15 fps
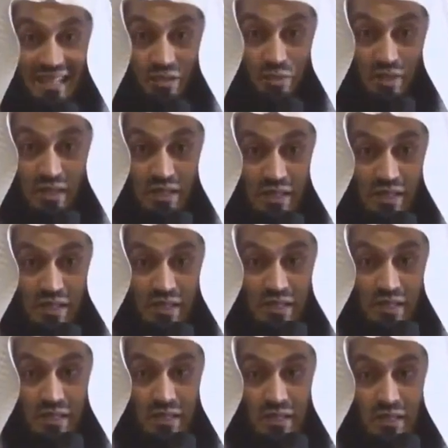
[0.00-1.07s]
That's what it is.
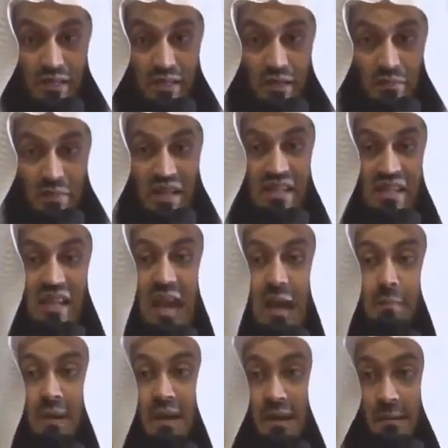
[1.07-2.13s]
It makes us
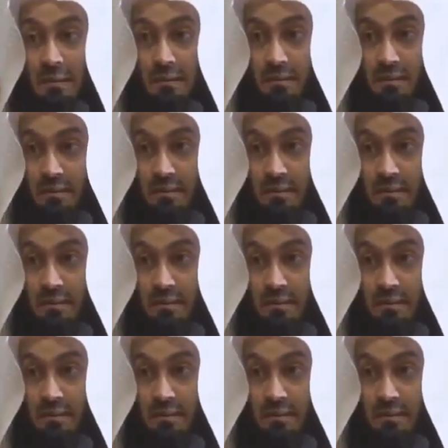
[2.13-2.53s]
happy.